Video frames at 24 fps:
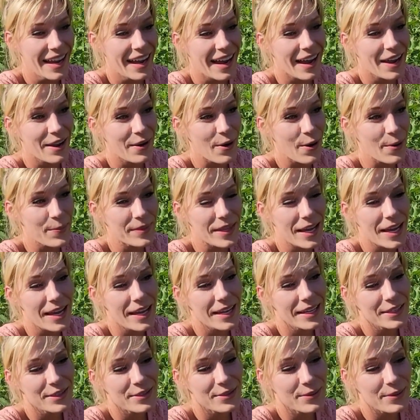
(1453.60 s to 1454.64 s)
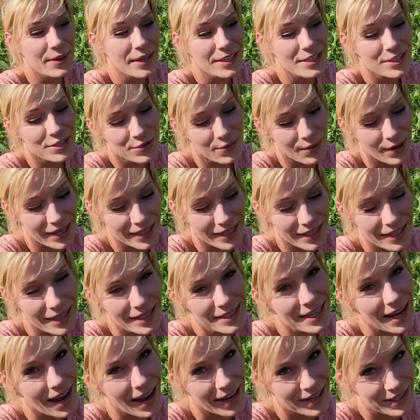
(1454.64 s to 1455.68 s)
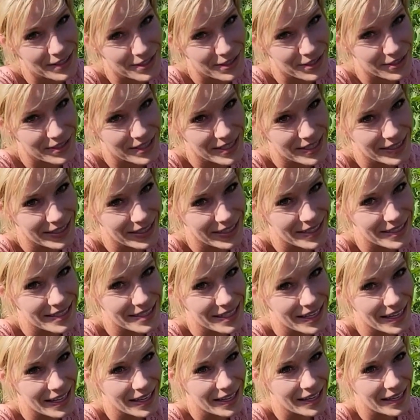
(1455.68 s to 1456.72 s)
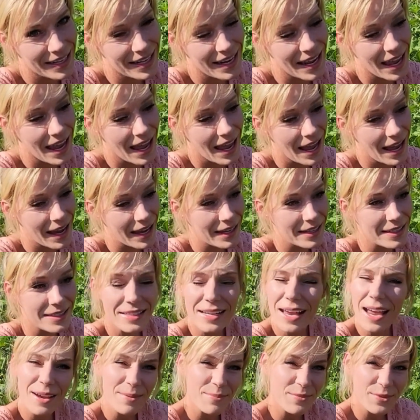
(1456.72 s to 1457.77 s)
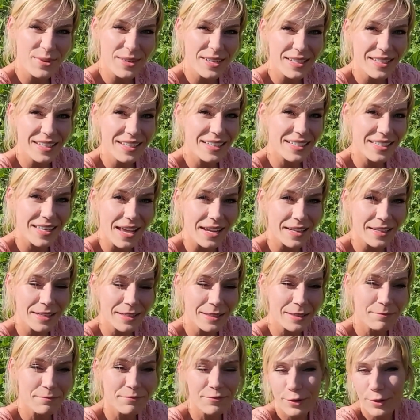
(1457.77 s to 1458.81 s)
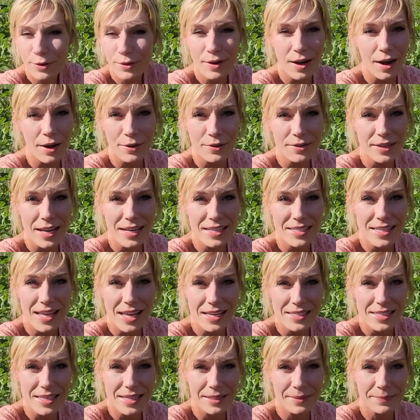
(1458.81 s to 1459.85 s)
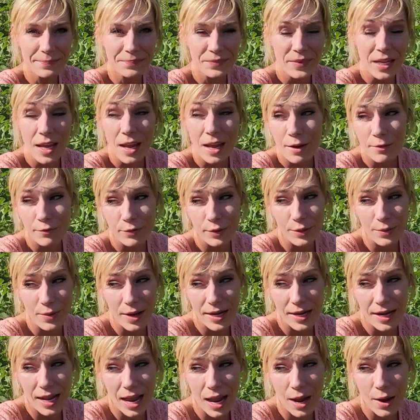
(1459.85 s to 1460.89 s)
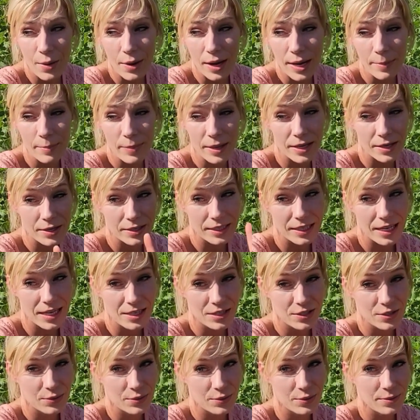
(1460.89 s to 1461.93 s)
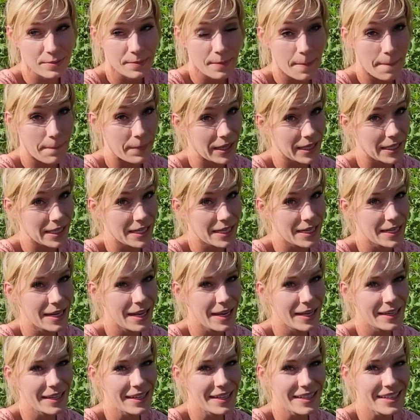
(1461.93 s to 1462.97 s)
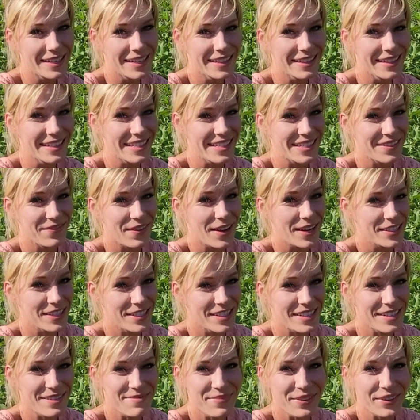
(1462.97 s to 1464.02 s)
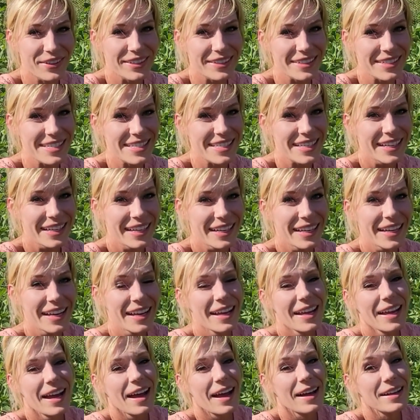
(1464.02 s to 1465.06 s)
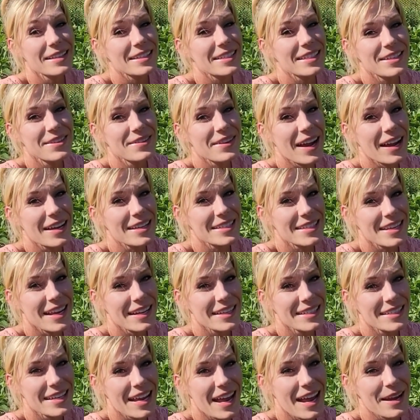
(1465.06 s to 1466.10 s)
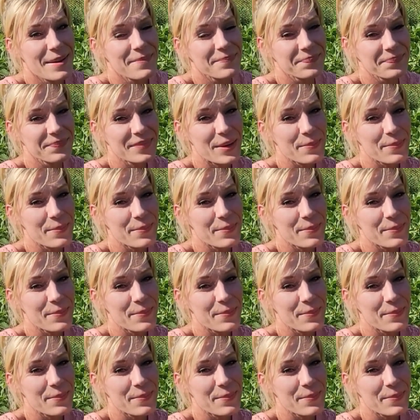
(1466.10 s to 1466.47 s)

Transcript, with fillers: I hope that you enjoyed it. I certainly did, and I'm really excited for our next lesson. For right now, I better get to picking and eating these vegetables. I'll see you guys next time.